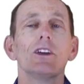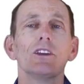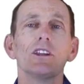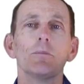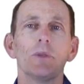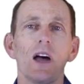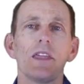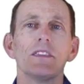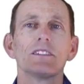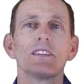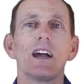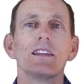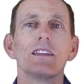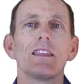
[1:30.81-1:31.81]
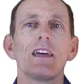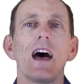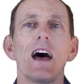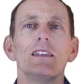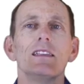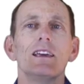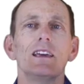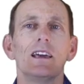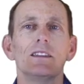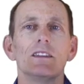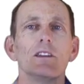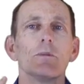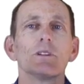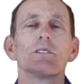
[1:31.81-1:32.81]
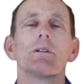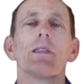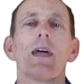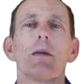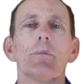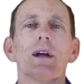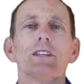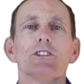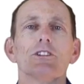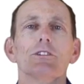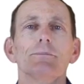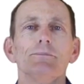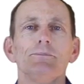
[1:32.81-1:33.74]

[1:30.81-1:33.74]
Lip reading: You'd apply the sign to that, and then you multiply that by 2.